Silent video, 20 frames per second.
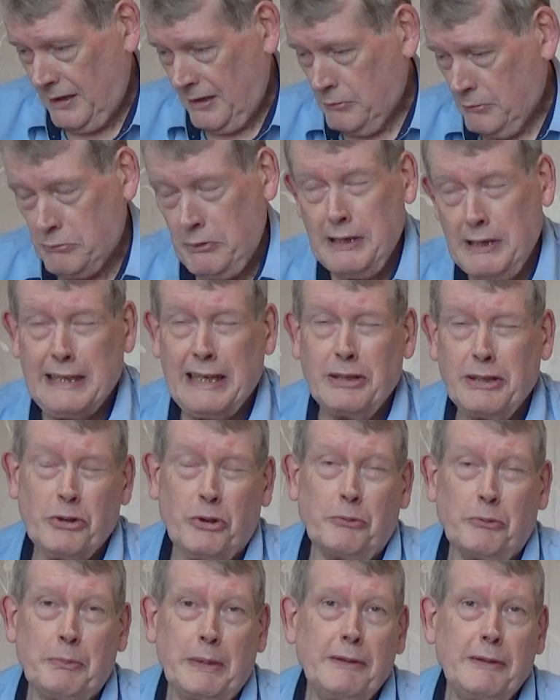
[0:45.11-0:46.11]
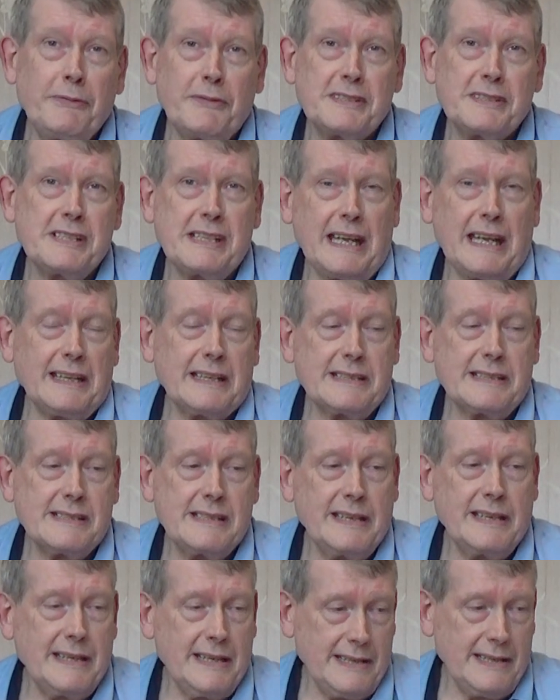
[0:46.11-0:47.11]
really knocked me for 6.
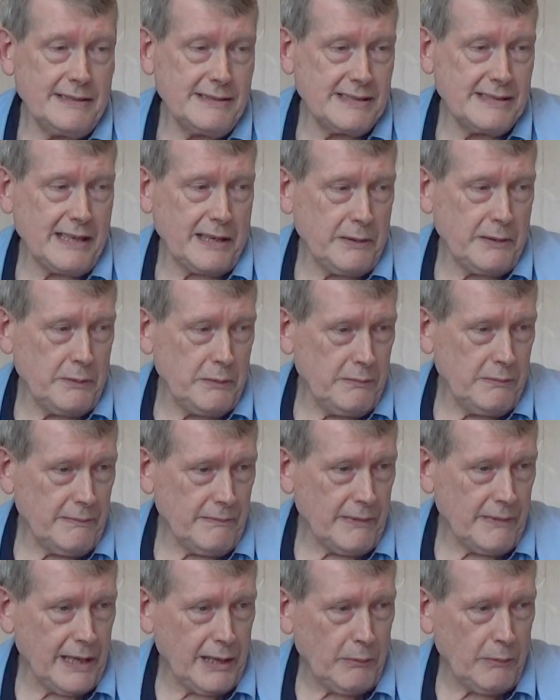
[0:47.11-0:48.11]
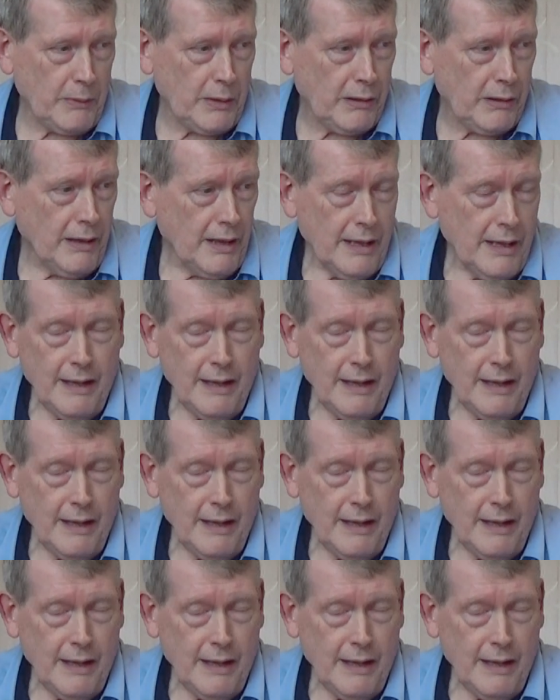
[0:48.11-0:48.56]
So there you are.